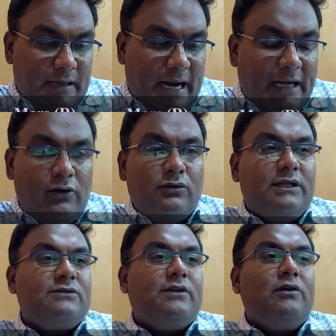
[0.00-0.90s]
Add to
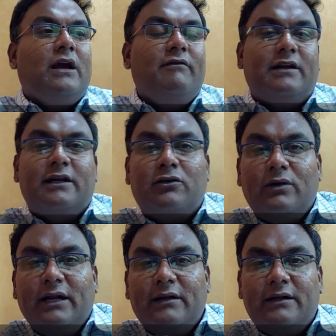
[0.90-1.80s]
this, when you have a
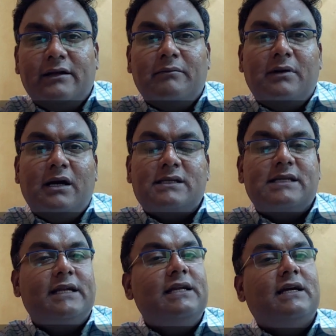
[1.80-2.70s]
retrograde Mars
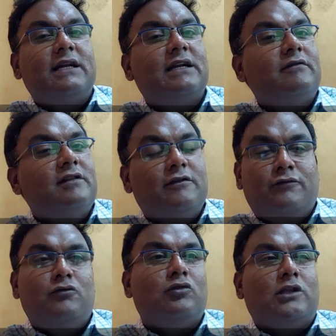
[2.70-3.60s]
getting connected with the
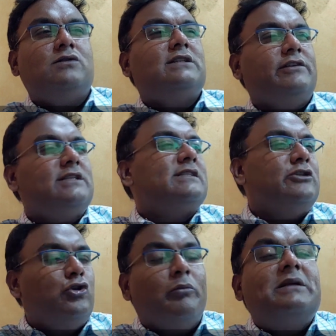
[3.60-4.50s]
fourth house, there is
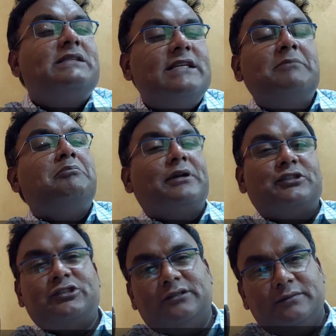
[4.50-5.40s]
domestic
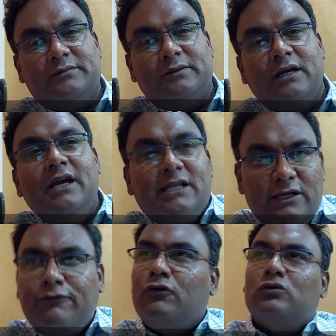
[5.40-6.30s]
pressure. See,
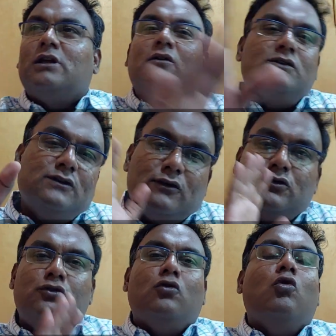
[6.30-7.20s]
fourth house is
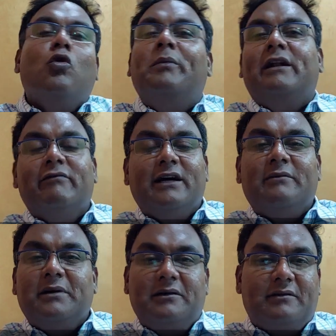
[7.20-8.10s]
also your home
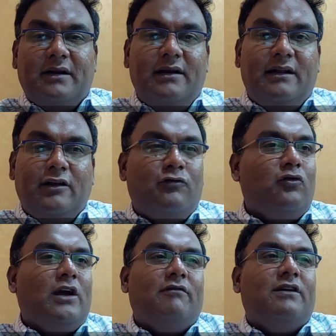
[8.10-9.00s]
environment, right? And if you
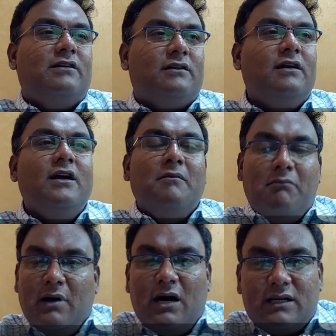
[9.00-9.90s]
have a
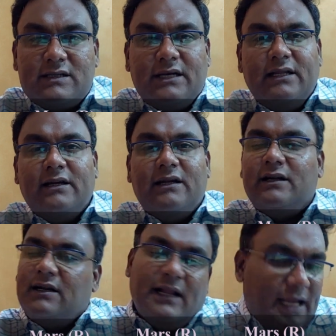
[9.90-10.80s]
Mars getting
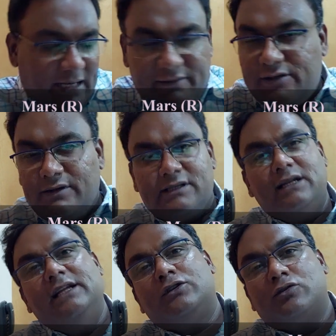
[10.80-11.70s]
connected, any which ways it
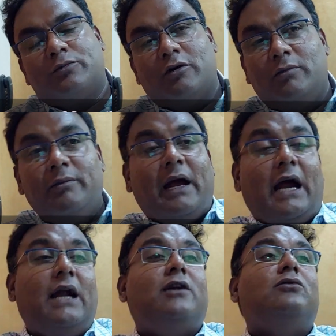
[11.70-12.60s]
leads to problem.
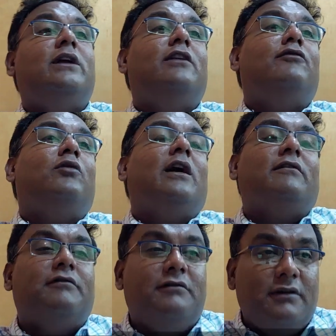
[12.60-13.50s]
Add to that, if you have
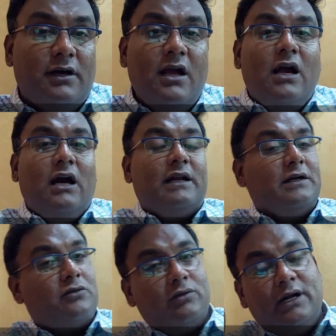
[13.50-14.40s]
a
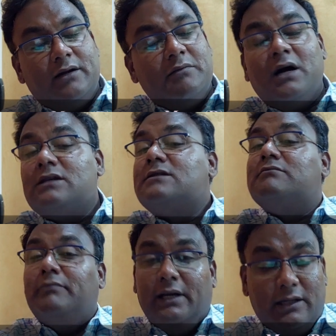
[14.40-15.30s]
retrograde Mars,
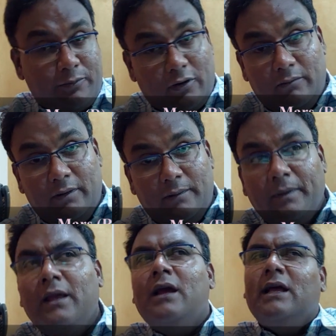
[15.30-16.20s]
bigger problem.
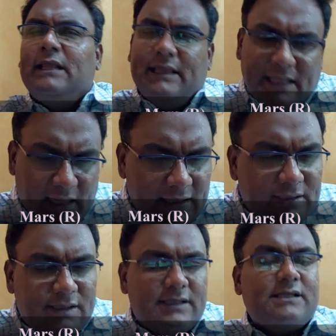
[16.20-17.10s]
There are
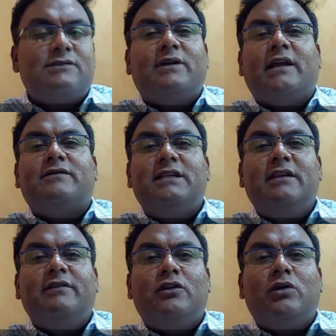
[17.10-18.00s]
instances where I've
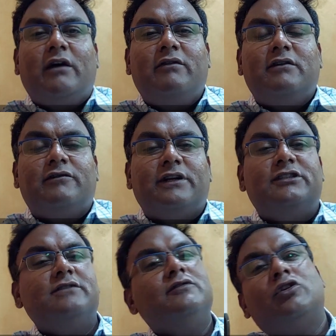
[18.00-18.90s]
seen where you have a
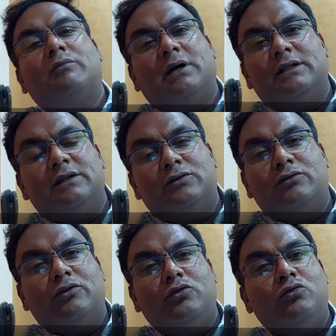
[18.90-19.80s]
friction with your mother
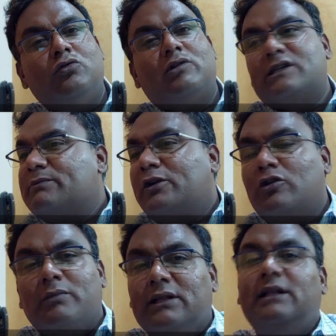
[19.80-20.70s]
too. You don't respect
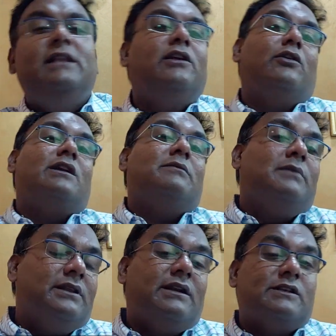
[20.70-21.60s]
your mother, neither your
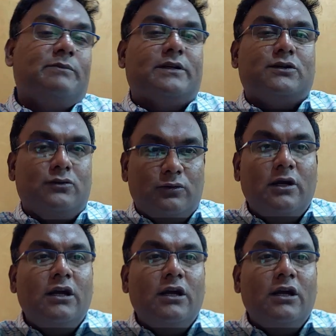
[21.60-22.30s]
mother respects you.